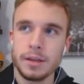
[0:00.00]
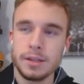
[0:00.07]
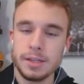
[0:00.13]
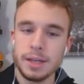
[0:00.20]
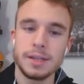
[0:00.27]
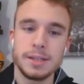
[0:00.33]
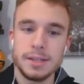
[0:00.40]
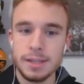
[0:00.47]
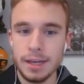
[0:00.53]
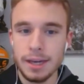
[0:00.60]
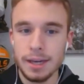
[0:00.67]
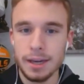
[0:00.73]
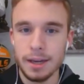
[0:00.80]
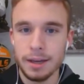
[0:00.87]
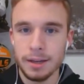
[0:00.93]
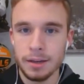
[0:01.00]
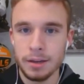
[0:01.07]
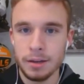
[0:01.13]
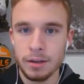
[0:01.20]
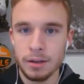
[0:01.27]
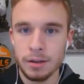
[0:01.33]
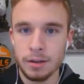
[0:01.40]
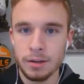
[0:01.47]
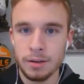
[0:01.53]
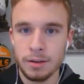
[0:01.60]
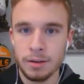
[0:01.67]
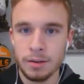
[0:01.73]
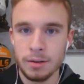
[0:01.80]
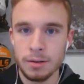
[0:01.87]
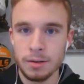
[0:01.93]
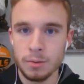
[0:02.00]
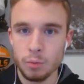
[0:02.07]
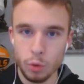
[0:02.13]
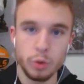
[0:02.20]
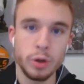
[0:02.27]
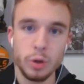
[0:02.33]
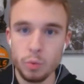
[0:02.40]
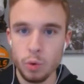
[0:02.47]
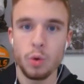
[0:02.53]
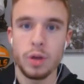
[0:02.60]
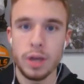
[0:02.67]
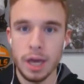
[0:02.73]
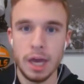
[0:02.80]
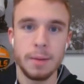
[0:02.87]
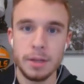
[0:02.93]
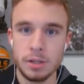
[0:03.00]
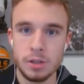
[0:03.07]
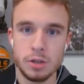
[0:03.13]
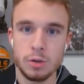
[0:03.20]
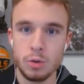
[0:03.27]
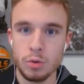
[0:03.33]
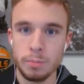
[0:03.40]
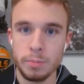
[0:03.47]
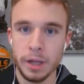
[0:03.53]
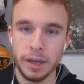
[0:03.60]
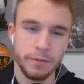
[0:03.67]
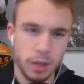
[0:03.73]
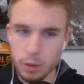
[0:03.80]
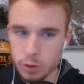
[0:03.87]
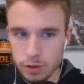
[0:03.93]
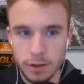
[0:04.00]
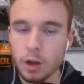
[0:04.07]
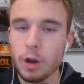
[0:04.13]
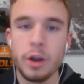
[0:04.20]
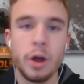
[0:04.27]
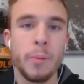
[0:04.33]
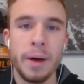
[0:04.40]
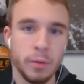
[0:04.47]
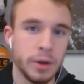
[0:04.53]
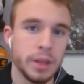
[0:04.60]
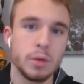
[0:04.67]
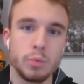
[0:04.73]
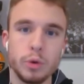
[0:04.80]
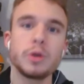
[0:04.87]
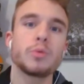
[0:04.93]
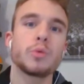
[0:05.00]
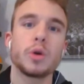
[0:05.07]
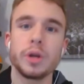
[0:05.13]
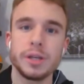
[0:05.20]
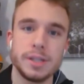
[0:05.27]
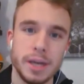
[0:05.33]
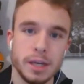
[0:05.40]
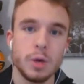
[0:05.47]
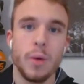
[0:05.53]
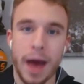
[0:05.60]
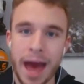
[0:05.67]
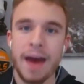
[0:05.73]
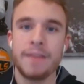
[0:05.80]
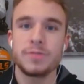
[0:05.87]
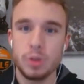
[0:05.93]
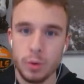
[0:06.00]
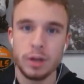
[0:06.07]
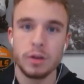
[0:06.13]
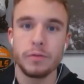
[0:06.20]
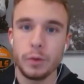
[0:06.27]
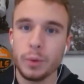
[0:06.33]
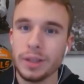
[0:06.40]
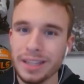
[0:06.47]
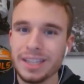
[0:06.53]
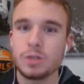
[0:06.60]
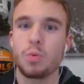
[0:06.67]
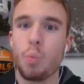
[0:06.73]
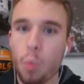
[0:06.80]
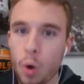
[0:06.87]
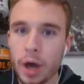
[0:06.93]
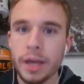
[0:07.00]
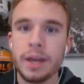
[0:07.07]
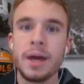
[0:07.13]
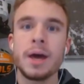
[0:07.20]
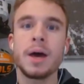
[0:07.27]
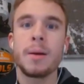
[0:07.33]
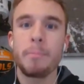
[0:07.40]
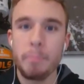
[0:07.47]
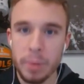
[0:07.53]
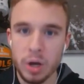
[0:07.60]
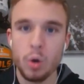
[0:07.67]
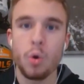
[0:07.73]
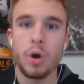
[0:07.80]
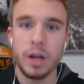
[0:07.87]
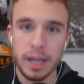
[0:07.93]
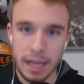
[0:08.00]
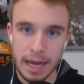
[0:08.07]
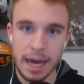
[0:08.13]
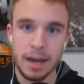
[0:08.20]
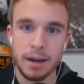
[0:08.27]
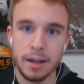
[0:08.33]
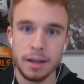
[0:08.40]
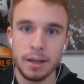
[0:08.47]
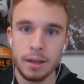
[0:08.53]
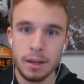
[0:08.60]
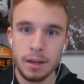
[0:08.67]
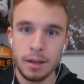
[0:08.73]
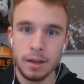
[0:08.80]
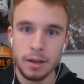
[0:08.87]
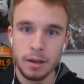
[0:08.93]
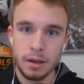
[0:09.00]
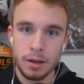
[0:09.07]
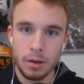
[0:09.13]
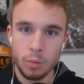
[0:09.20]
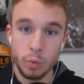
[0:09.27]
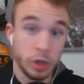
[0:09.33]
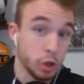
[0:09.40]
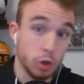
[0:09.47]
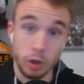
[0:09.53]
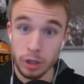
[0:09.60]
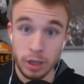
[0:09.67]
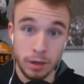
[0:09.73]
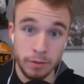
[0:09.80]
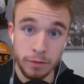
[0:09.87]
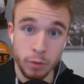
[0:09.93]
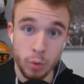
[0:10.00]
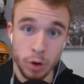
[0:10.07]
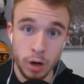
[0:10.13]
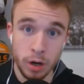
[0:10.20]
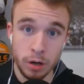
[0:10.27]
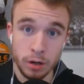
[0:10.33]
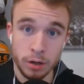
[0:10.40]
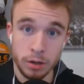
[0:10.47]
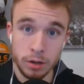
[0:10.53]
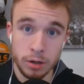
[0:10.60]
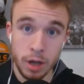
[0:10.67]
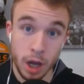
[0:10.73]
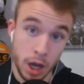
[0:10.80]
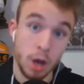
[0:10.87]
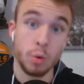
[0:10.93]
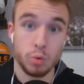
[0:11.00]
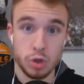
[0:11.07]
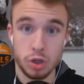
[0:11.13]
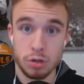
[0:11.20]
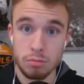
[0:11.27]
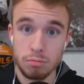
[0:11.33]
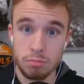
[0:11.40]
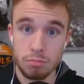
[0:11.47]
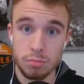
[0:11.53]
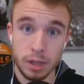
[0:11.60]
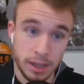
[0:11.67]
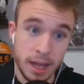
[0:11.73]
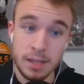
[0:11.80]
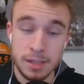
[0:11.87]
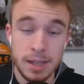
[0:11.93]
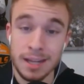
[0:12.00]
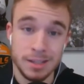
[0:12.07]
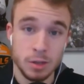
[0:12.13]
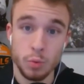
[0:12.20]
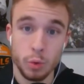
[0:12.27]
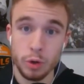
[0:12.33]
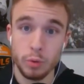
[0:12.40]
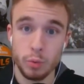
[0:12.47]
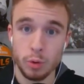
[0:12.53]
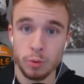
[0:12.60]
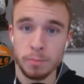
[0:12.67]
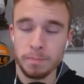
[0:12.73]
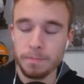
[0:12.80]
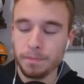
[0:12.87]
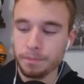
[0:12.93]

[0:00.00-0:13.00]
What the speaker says: Since the Rooney Rule came into play, and for those of you that don't know, by the way, the Rooney Rule is that you have to interview at least one minority candidate when you're looking for a coach. Like, that's the Rooney Rule.